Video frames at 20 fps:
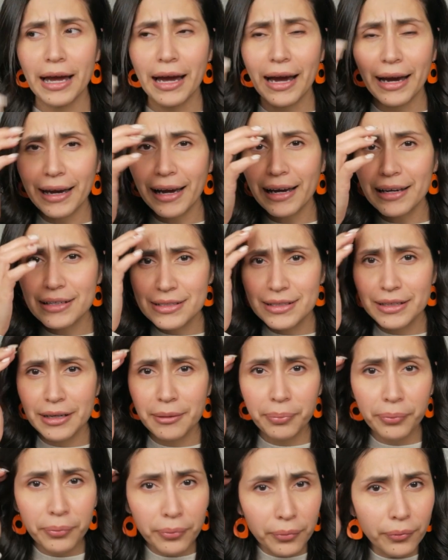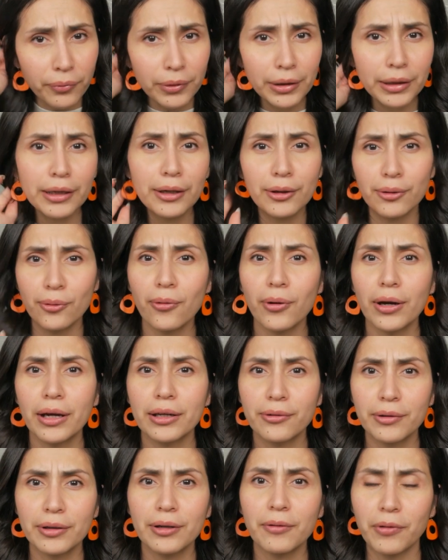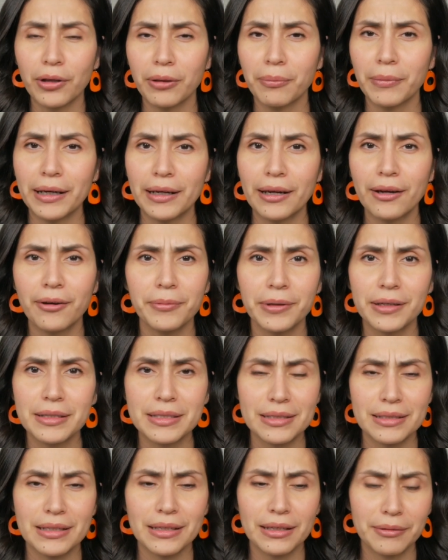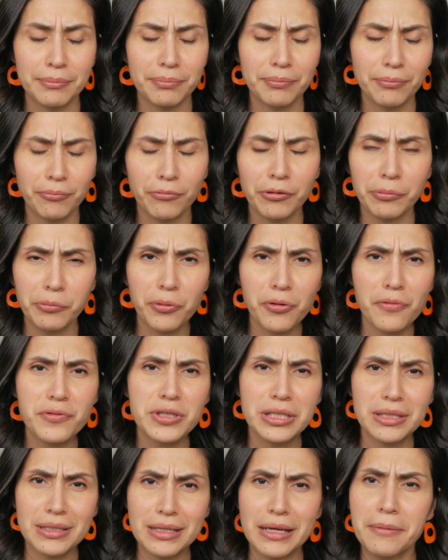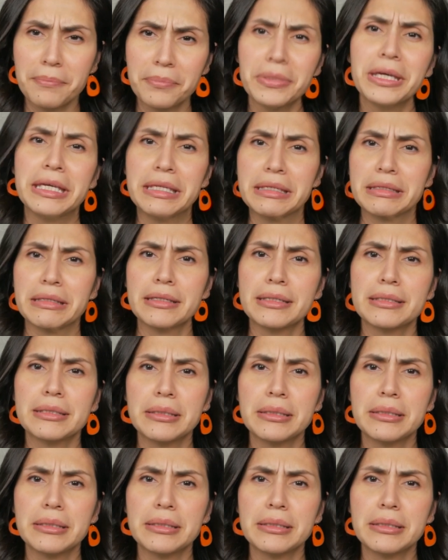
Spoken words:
I actually get pretty annoyed doing it with my nail because it removes it in pieces.